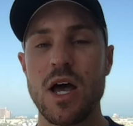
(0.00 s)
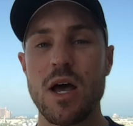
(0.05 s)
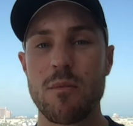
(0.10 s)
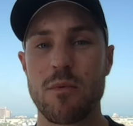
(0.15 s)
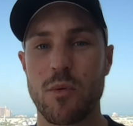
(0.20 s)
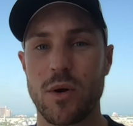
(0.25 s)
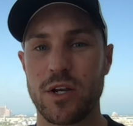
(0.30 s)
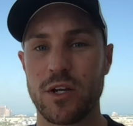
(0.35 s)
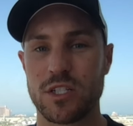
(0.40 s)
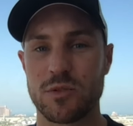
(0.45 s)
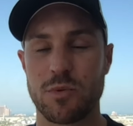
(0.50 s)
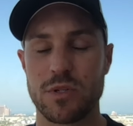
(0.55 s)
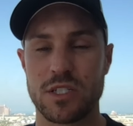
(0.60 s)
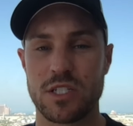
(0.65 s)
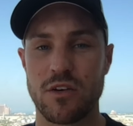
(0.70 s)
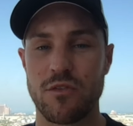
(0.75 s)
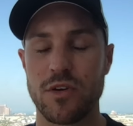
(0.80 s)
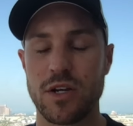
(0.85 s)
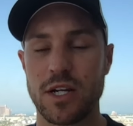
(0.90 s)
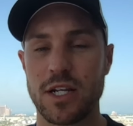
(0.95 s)
But when you're
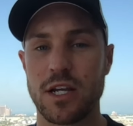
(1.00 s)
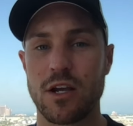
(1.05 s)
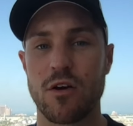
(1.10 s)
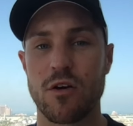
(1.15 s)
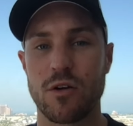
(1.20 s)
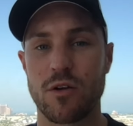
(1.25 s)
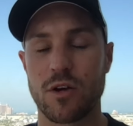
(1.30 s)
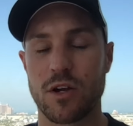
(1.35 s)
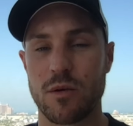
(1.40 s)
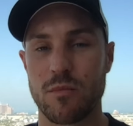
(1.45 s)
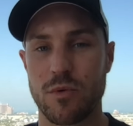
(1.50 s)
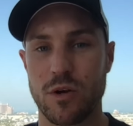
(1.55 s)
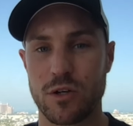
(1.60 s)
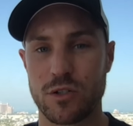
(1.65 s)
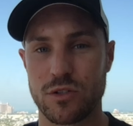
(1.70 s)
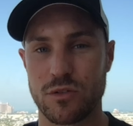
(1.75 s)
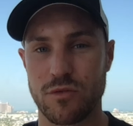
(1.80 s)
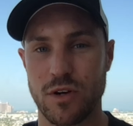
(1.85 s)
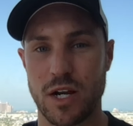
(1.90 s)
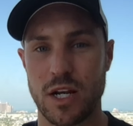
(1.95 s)
specifically going on
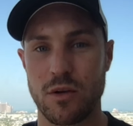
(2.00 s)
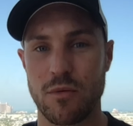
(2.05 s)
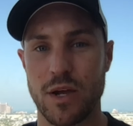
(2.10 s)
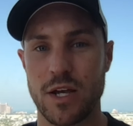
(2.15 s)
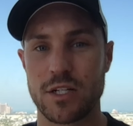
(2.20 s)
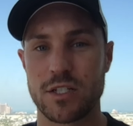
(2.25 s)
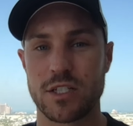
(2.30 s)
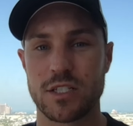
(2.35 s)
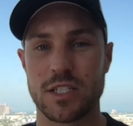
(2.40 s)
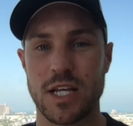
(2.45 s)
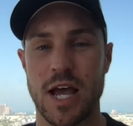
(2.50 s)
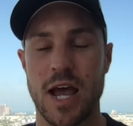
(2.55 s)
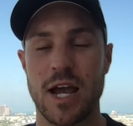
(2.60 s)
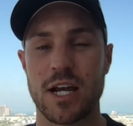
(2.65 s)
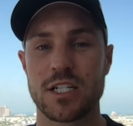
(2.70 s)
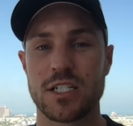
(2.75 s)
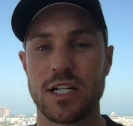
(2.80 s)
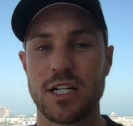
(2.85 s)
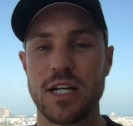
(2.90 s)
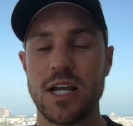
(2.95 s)
commercial valuations,
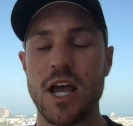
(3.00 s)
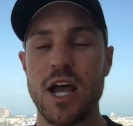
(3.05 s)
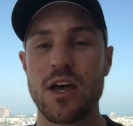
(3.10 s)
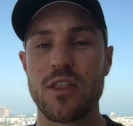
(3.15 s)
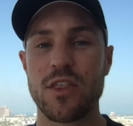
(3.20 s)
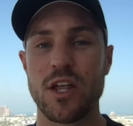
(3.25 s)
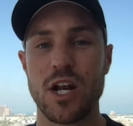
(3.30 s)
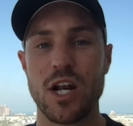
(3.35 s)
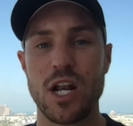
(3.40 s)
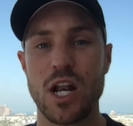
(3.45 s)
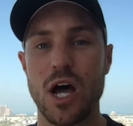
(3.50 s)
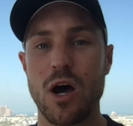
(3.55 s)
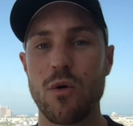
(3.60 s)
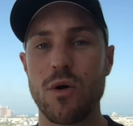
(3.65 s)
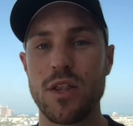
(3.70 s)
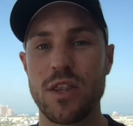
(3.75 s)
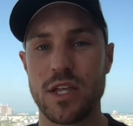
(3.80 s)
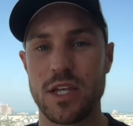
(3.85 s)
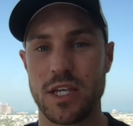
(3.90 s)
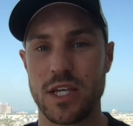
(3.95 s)
actually the
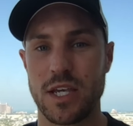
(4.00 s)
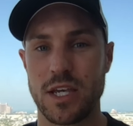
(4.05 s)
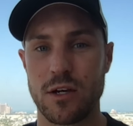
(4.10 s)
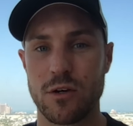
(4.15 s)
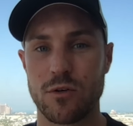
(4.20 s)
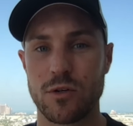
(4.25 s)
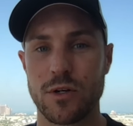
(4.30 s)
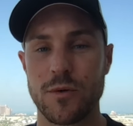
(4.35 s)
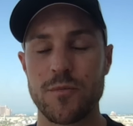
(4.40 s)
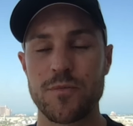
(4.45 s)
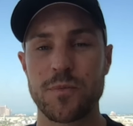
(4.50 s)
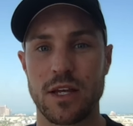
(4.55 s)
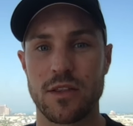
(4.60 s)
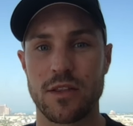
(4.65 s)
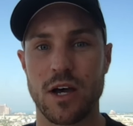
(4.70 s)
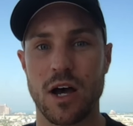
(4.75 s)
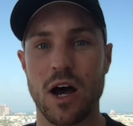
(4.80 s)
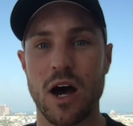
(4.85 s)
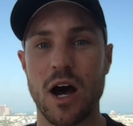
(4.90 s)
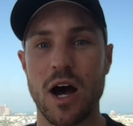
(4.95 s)
lower the yield,
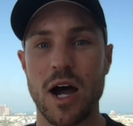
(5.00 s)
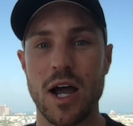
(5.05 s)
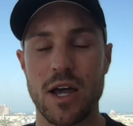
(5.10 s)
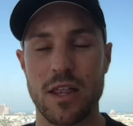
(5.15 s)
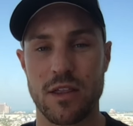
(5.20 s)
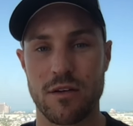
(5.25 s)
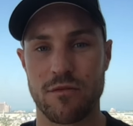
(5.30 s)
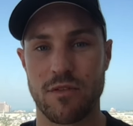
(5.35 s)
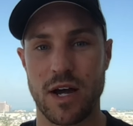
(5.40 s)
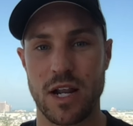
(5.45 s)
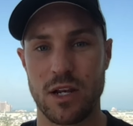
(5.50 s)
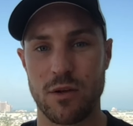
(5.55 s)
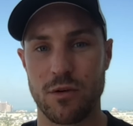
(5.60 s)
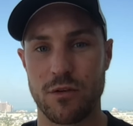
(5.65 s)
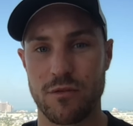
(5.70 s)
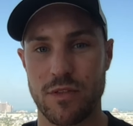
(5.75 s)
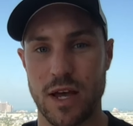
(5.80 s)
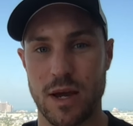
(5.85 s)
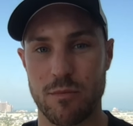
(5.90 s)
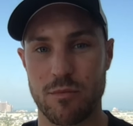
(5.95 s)
the higher the value
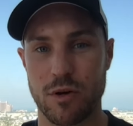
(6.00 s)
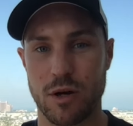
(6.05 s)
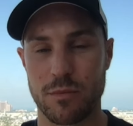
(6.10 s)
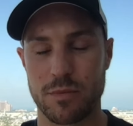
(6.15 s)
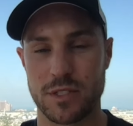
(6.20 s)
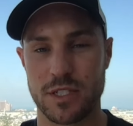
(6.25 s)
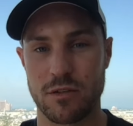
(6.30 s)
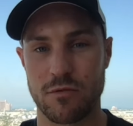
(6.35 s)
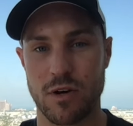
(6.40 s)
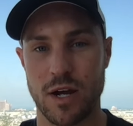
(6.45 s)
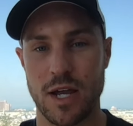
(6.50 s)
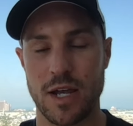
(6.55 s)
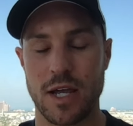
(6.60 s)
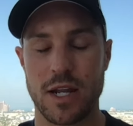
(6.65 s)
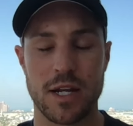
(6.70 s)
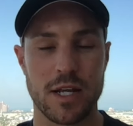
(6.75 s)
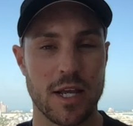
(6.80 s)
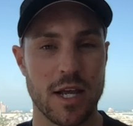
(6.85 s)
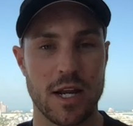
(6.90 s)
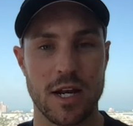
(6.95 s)
of that property, right? And
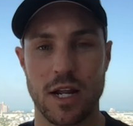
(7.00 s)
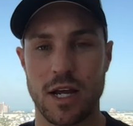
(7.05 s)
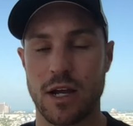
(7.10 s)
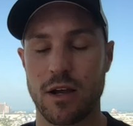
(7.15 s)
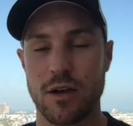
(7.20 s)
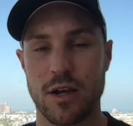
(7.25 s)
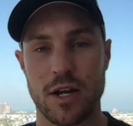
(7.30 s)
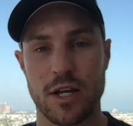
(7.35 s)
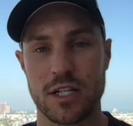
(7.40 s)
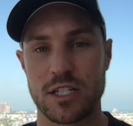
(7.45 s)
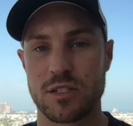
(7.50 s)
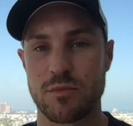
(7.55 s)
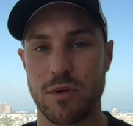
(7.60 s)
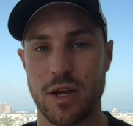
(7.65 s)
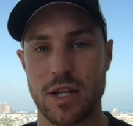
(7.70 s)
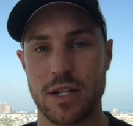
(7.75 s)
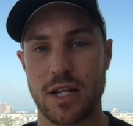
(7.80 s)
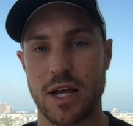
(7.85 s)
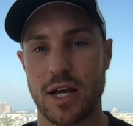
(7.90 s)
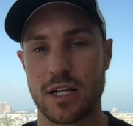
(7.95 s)
again, I'm gonna
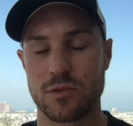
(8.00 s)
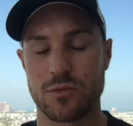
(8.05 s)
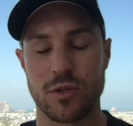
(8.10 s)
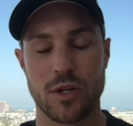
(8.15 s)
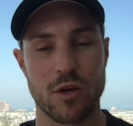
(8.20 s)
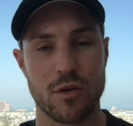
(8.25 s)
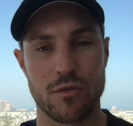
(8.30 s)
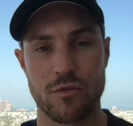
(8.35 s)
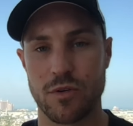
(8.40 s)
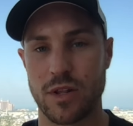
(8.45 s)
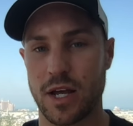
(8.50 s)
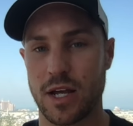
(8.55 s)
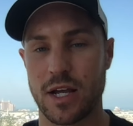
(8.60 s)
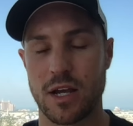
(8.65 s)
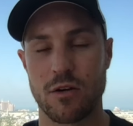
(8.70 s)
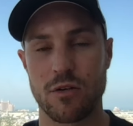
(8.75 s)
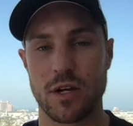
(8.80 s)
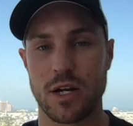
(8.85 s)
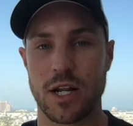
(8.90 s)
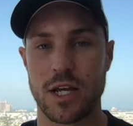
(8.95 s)
explain that as we go through that
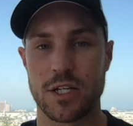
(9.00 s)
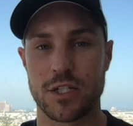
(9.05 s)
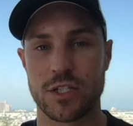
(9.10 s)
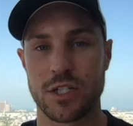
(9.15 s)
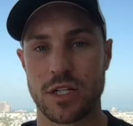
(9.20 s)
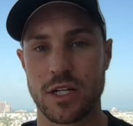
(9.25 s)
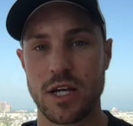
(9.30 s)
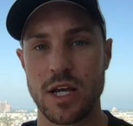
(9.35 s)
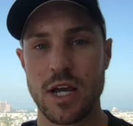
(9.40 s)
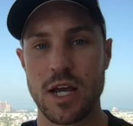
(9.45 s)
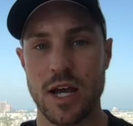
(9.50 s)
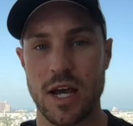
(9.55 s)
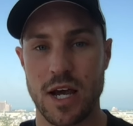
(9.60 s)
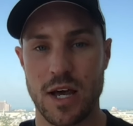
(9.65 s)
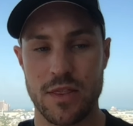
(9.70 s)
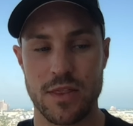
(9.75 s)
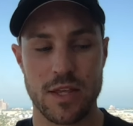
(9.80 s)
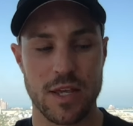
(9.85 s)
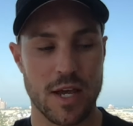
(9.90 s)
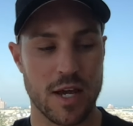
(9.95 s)
calculation
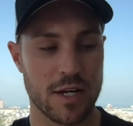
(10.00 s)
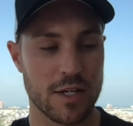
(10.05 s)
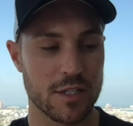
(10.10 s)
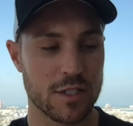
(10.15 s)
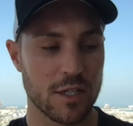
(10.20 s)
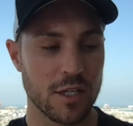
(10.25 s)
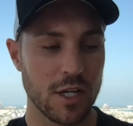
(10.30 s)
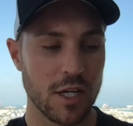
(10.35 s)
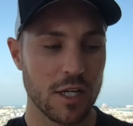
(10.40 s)
at the end.